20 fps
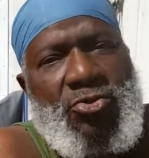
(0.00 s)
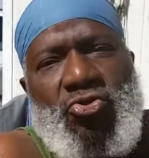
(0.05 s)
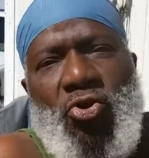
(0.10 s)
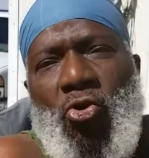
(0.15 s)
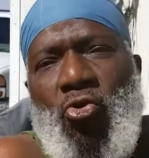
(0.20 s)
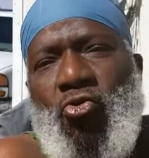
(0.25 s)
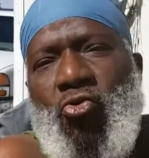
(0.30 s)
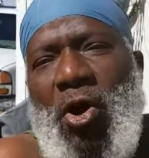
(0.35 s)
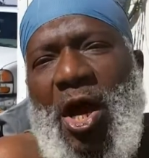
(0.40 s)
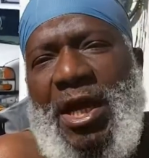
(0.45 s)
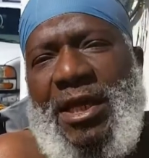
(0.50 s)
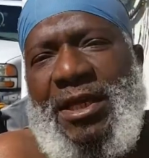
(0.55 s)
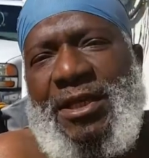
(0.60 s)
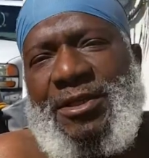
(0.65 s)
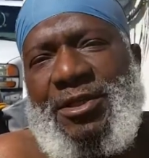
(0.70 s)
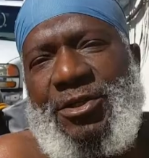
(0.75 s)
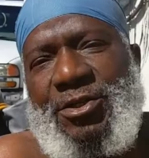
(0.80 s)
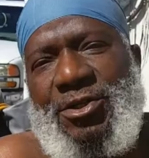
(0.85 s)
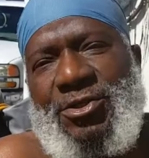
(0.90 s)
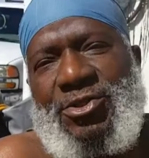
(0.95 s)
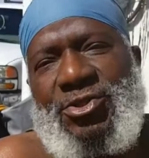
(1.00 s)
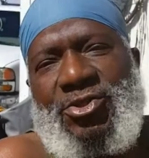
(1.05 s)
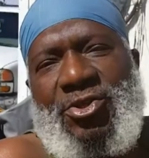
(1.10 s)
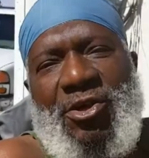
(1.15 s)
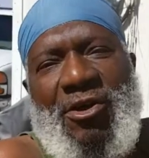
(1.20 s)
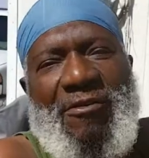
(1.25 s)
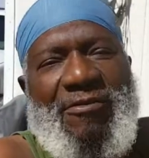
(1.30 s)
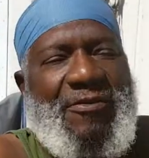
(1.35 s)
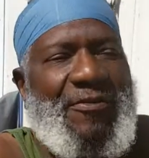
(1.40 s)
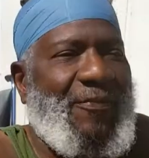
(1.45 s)
No, I get the good
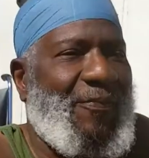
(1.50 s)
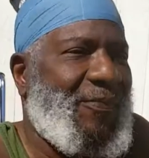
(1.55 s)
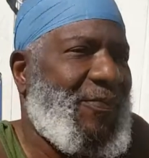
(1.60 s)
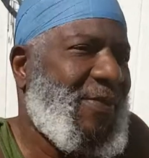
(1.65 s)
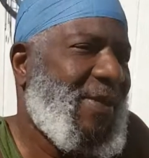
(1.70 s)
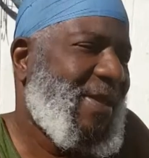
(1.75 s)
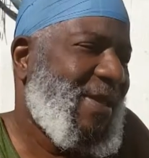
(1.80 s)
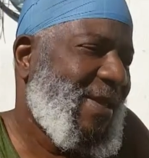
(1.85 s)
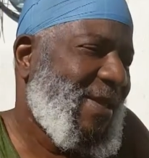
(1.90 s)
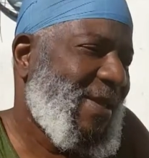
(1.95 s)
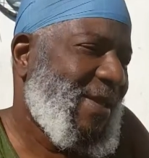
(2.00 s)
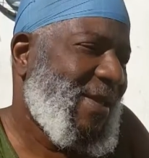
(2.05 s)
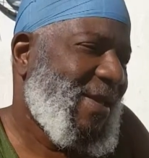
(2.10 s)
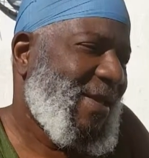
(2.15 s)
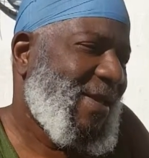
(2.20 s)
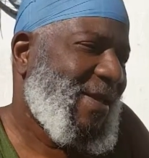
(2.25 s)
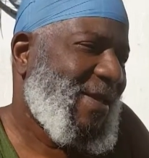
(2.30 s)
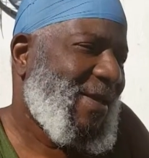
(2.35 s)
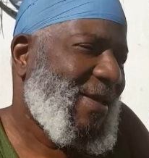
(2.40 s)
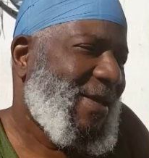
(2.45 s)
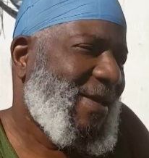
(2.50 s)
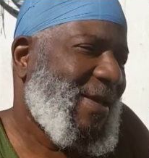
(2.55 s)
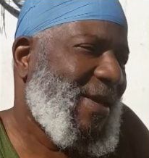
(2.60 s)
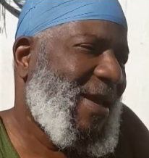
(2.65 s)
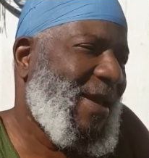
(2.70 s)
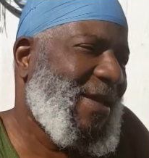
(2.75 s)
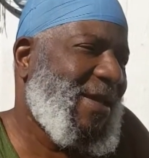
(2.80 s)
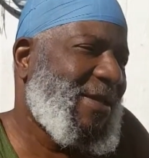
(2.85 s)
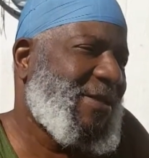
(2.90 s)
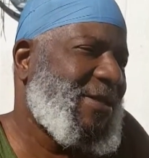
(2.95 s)
stuff.
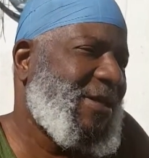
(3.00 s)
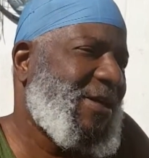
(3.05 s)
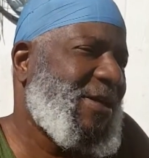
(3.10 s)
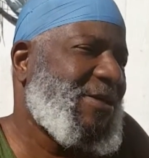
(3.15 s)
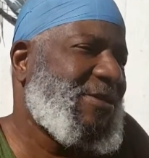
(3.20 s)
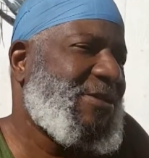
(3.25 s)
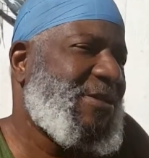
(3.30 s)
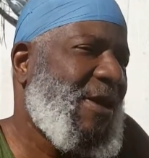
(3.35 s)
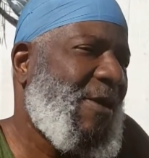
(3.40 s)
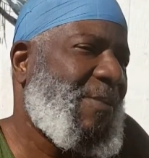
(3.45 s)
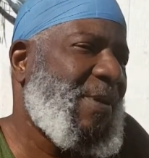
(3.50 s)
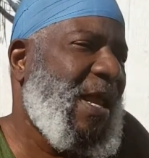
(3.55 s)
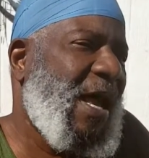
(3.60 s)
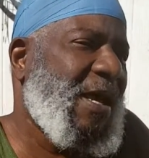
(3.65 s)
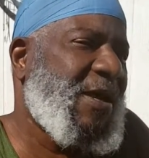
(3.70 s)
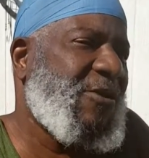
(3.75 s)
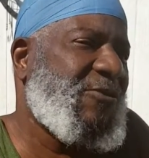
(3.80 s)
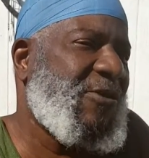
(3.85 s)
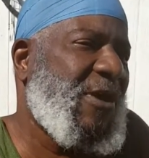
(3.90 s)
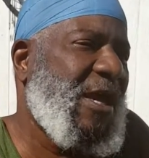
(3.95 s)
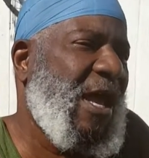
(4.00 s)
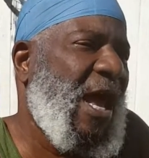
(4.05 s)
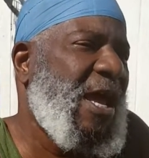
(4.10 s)
I get the good stuff, but I could drink.